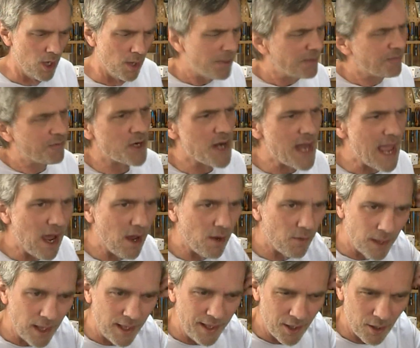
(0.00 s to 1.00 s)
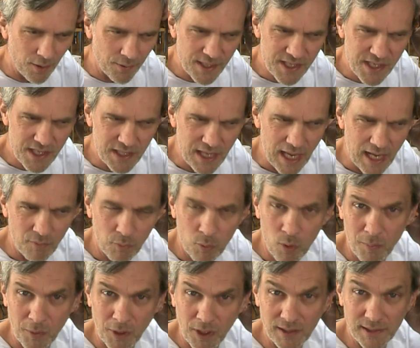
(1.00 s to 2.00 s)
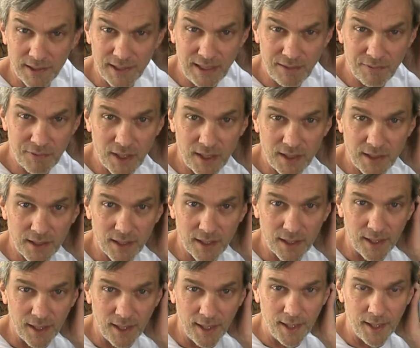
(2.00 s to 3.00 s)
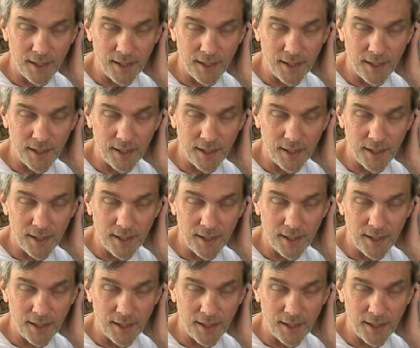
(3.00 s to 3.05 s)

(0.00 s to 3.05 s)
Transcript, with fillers: But for now, you know, this is kind of where I'm going to leave it. You